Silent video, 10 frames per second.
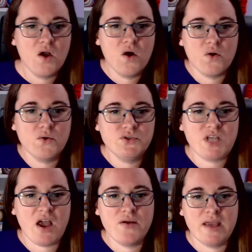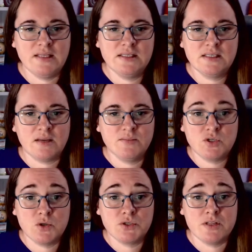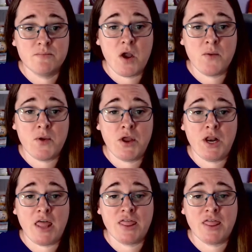Also, in some stores at the moment,